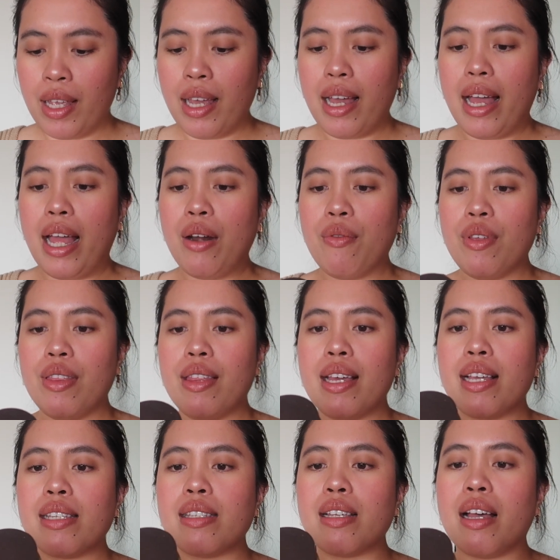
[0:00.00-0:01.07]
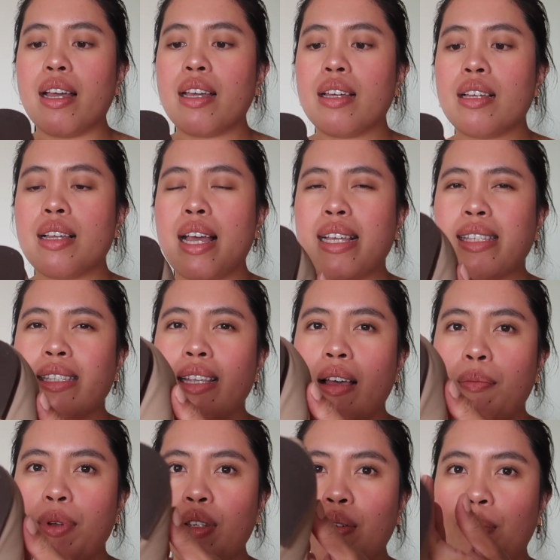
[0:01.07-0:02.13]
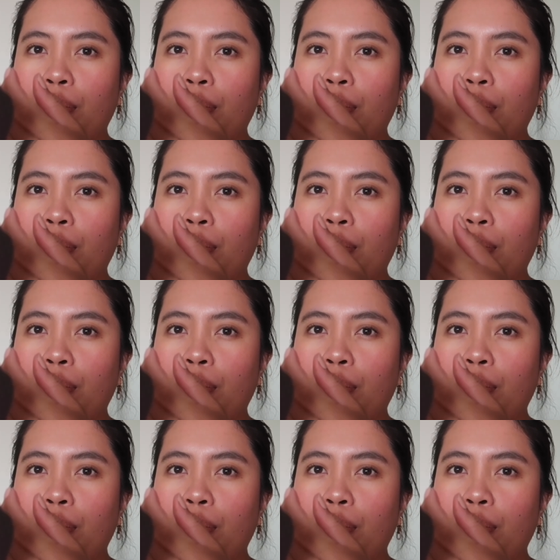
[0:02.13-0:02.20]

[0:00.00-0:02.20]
And with this I see a bit of